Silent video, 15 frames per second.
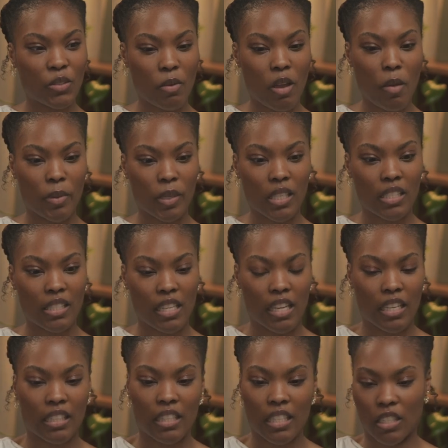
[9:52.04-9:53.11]
well, because
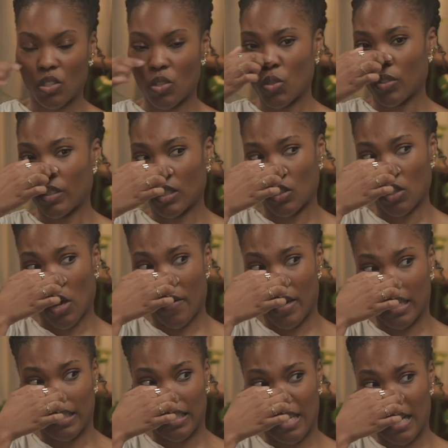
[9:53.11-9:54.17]
like this tour is
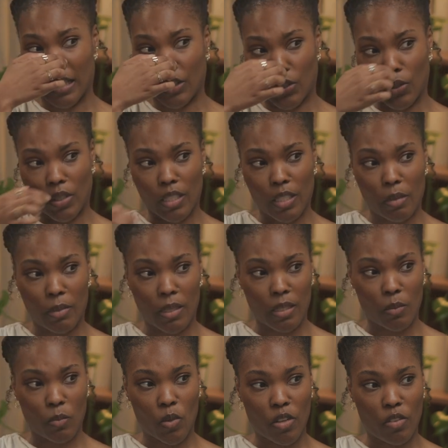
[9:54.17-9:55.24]
going international. There's going to be
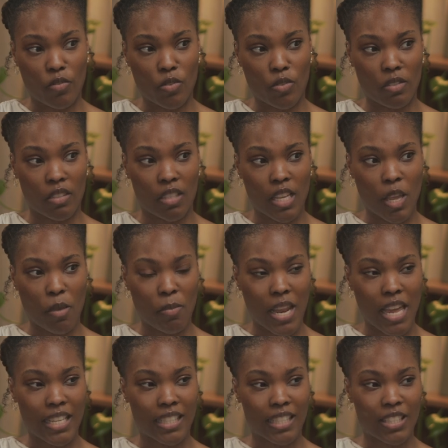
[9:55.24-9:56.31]
some wonderful
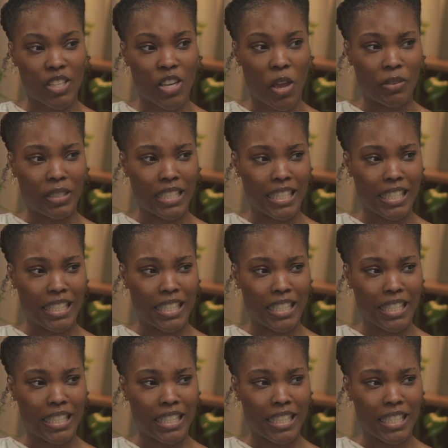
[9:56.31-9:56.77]
places to go and